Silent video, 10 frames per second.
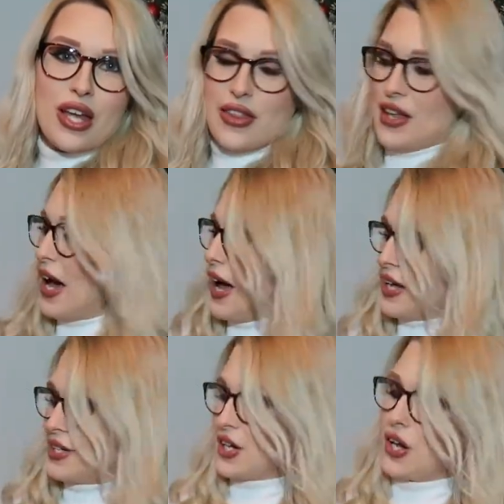They
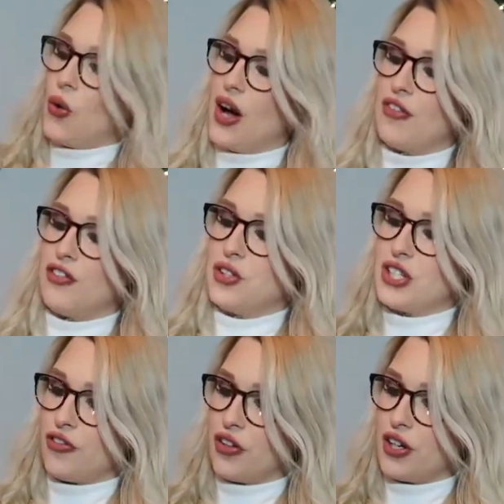had quite a few
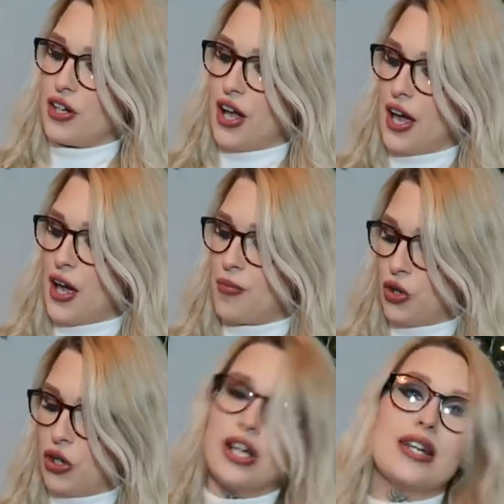different um,
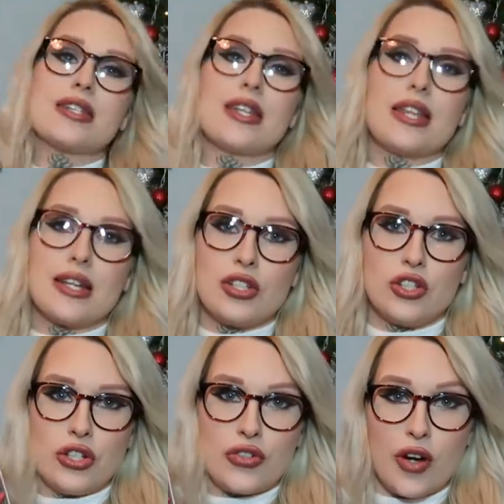colours and things to
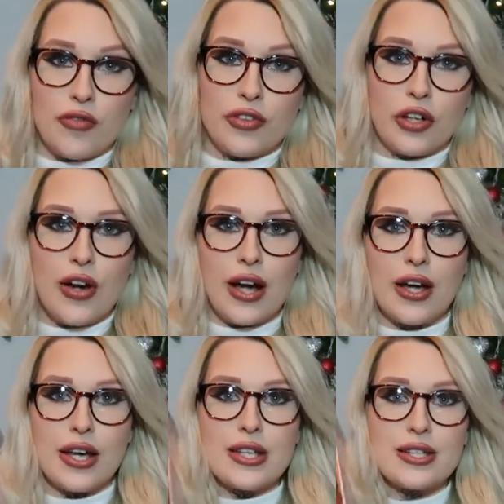choose from for
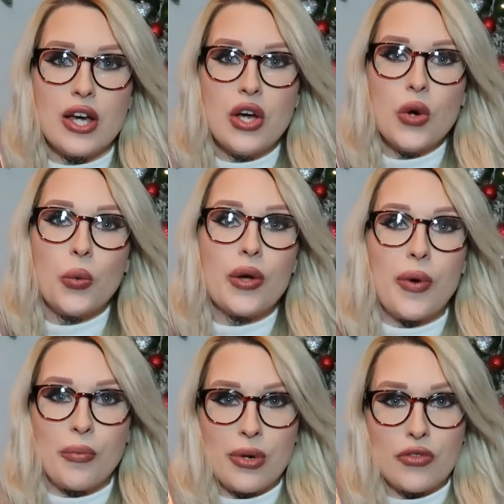crackers. We
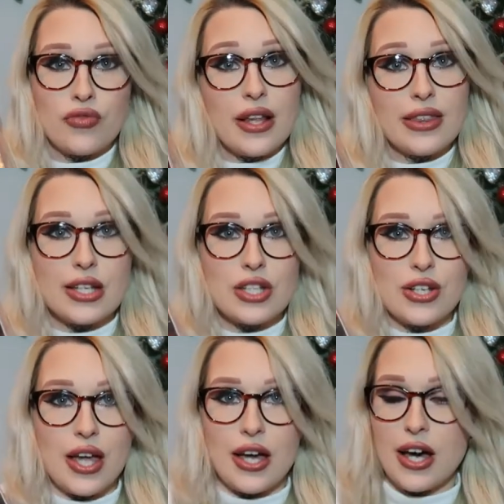went with red this
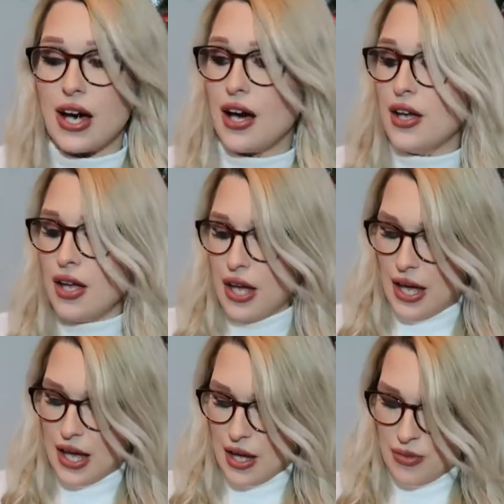year.
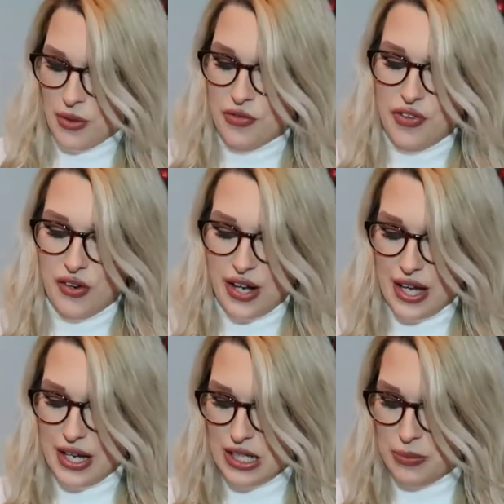Um, they were very
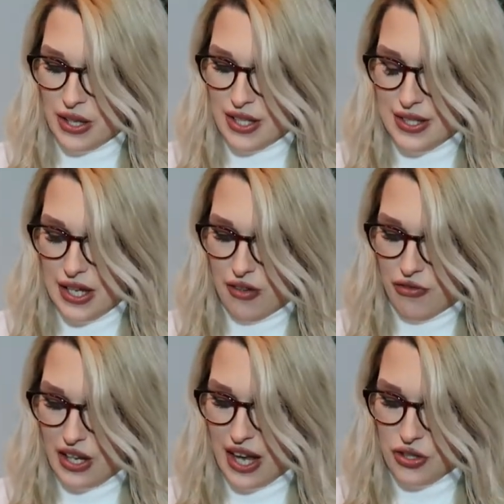inexpensive.
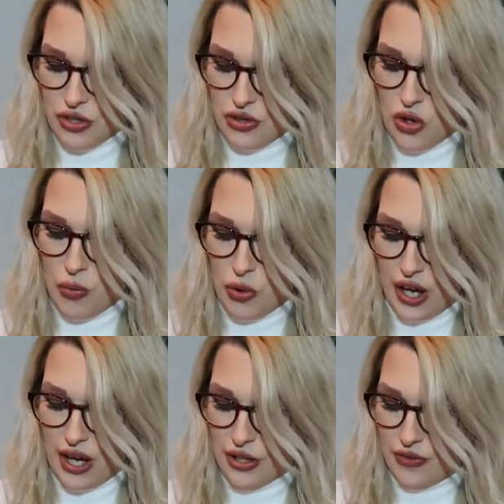You get just normal
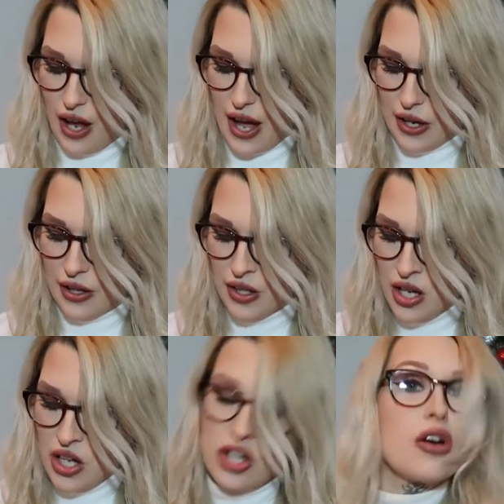kind of like
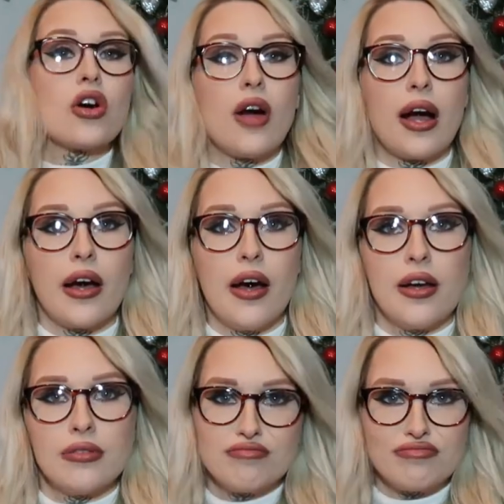cracker
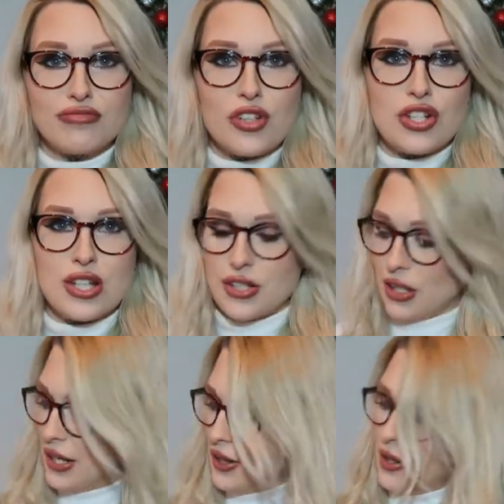
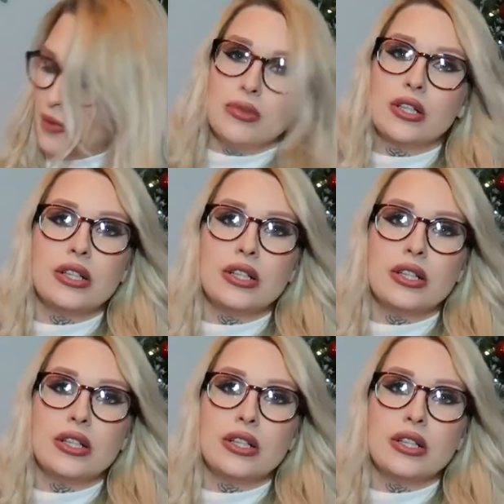shizzle in them